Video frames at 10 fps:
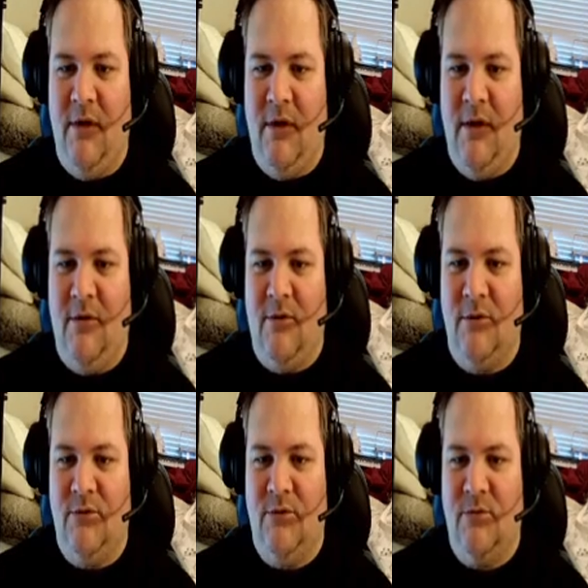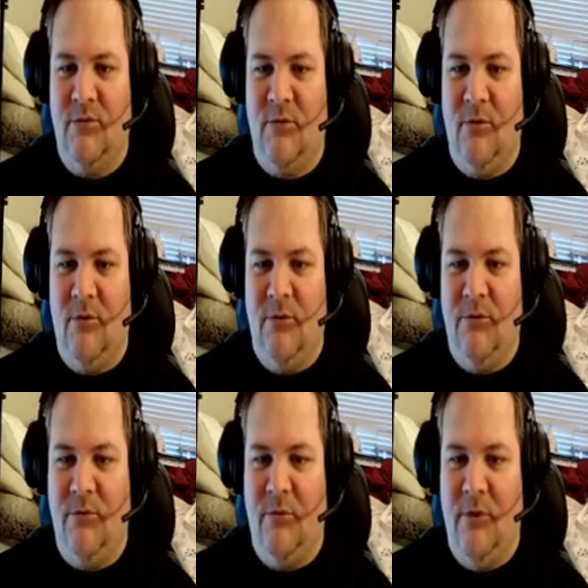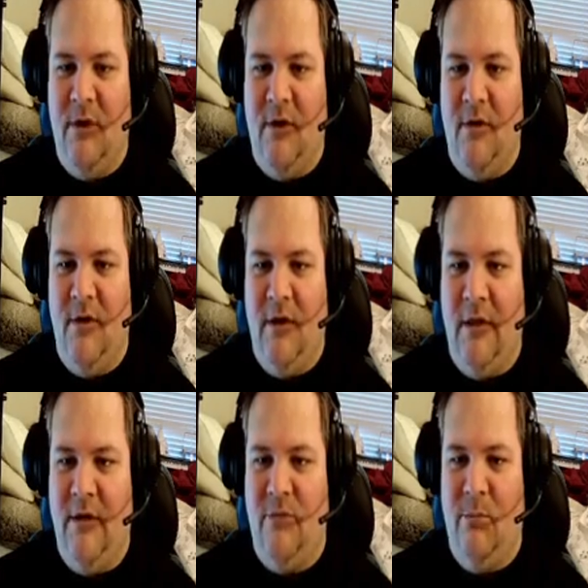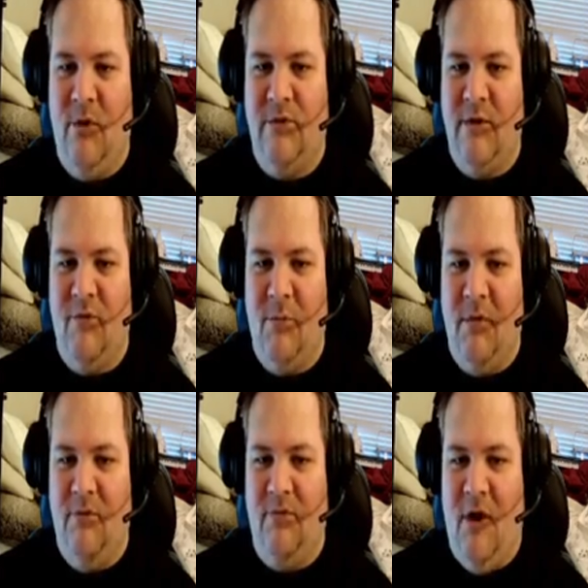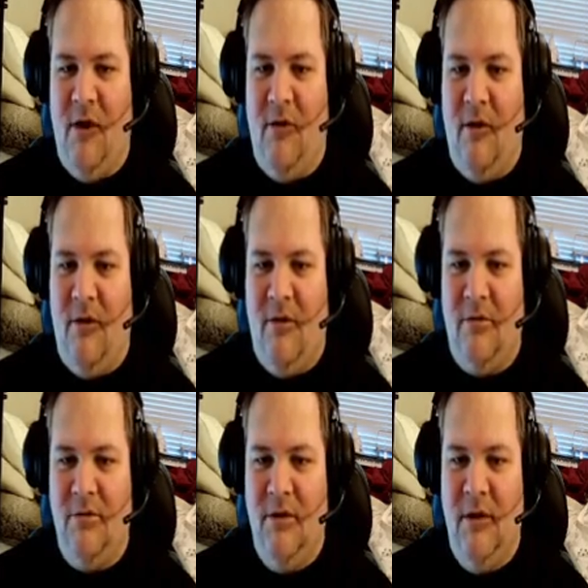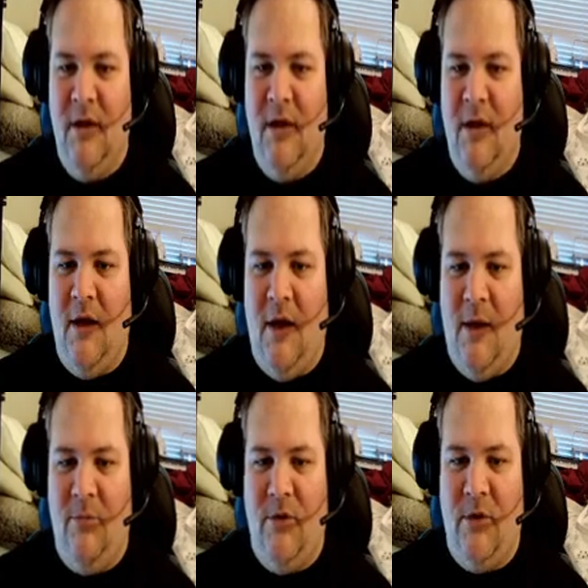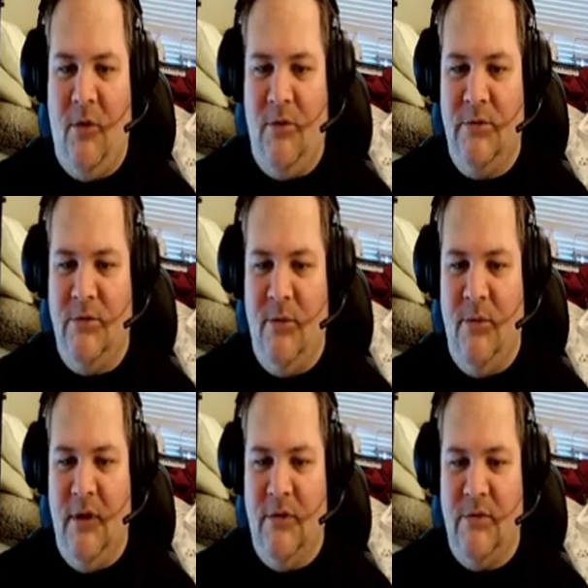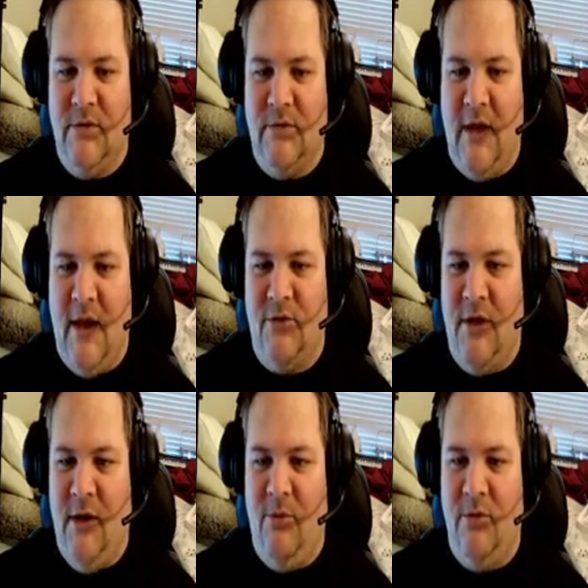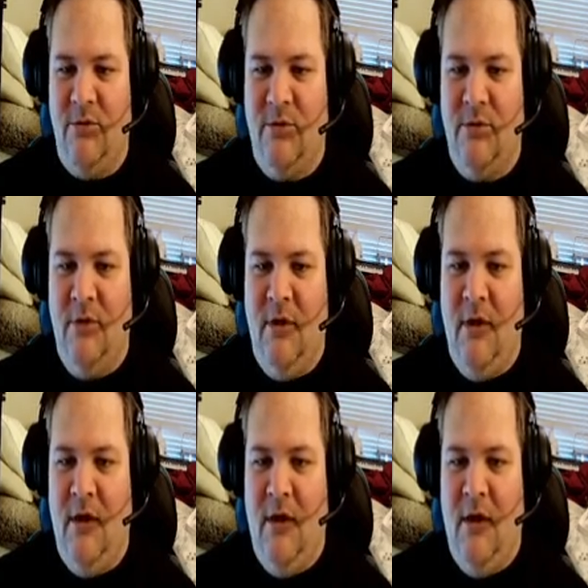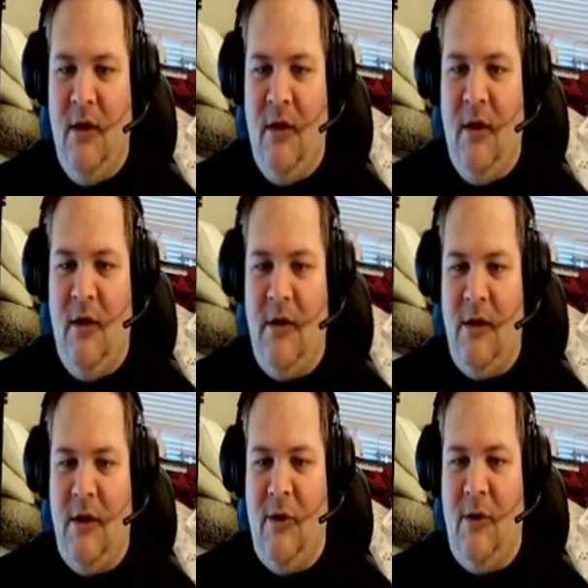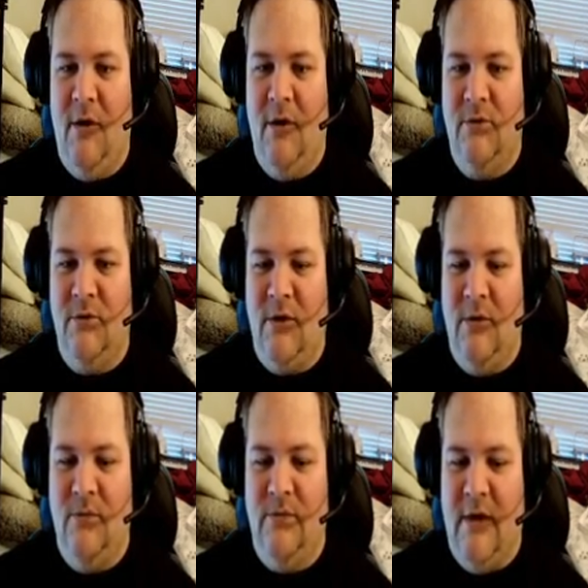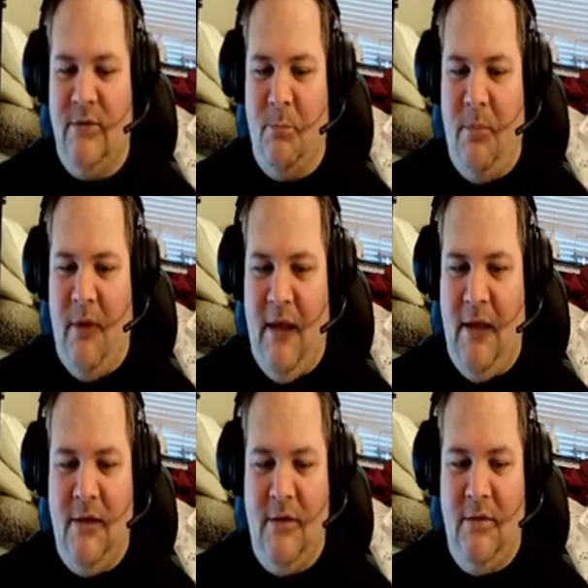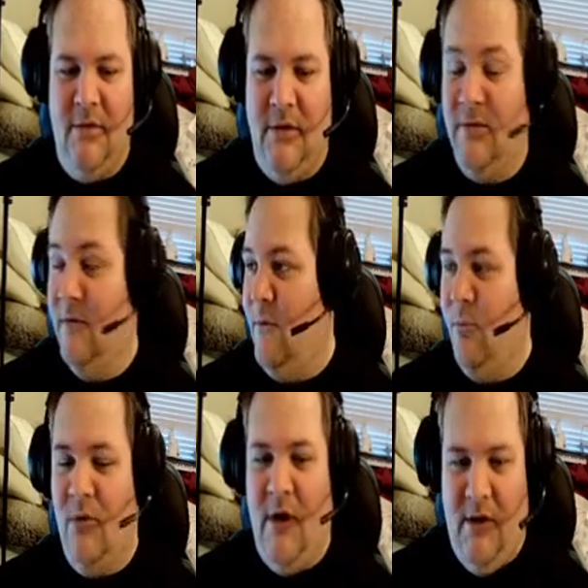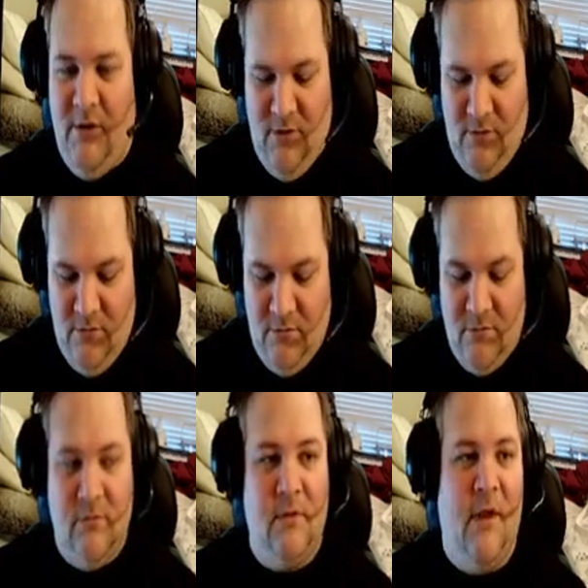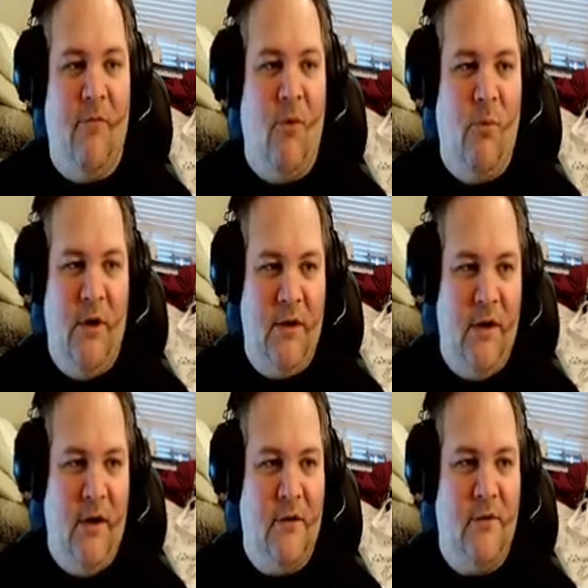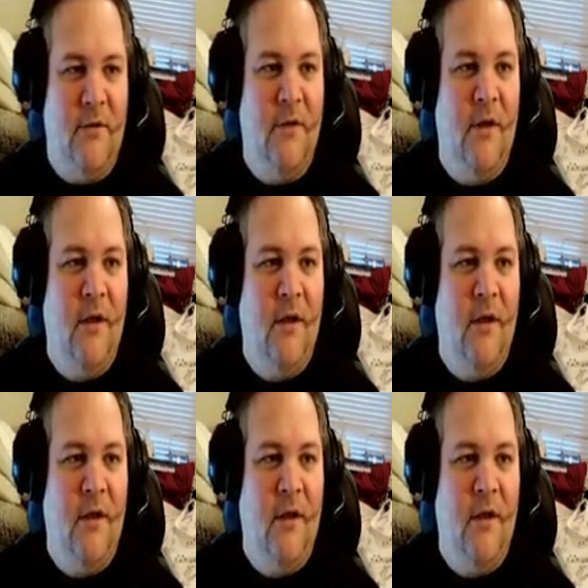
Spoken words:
can get their scrolls through here, at least most of them, if not all. There also is the stash keepers here to use as a bank. This is a brand new level 1 character.